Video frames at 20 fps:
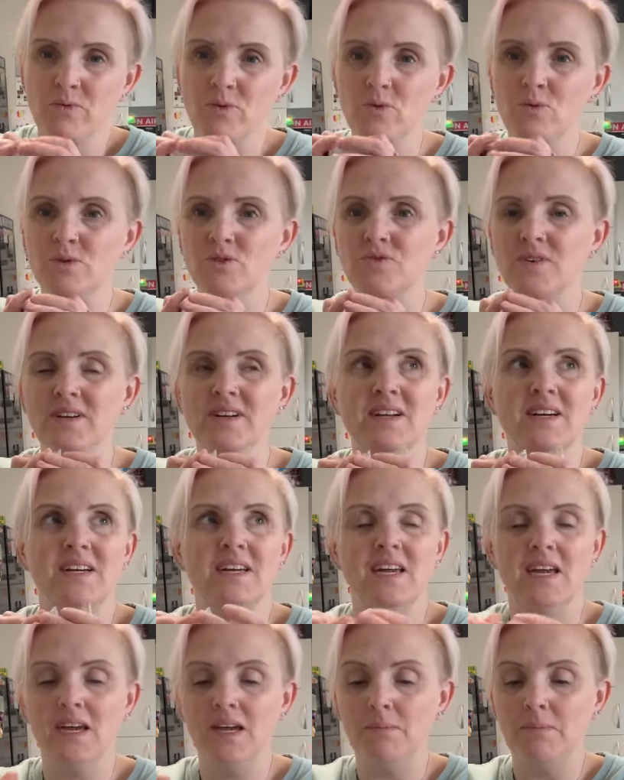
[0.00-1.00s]
We're always running out
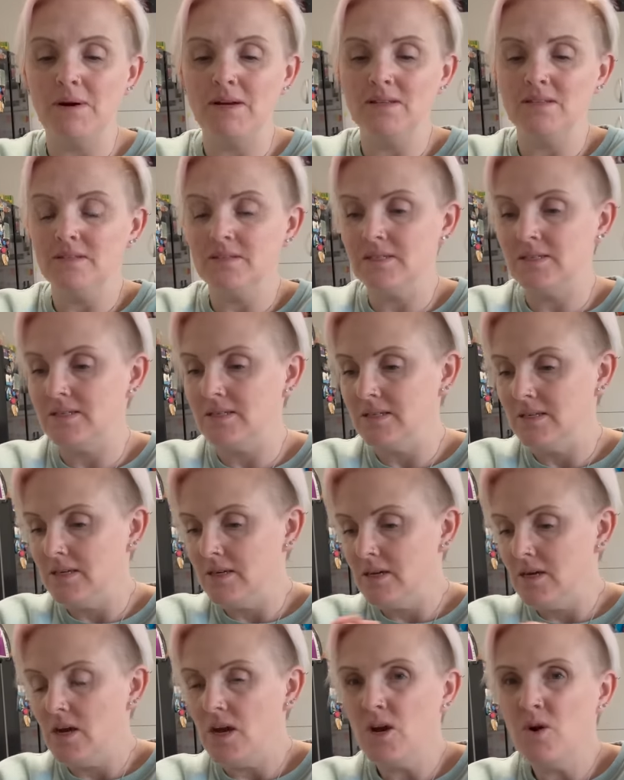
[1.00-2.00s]
of
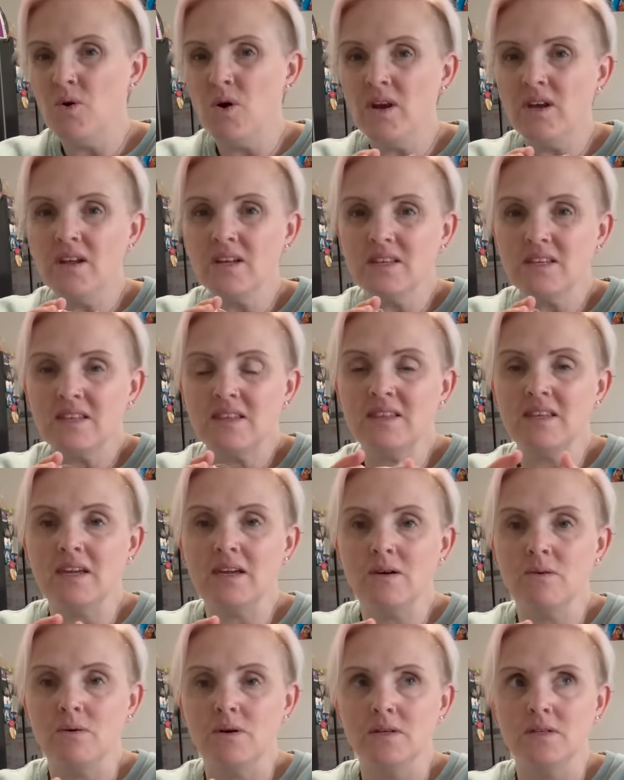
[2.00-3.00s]
hairbands. I quite like the
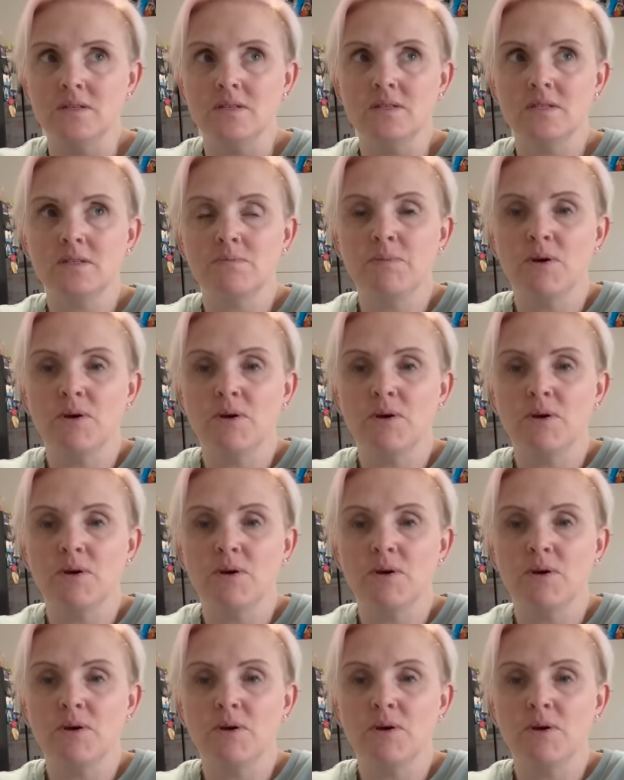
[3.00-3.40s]
thick ones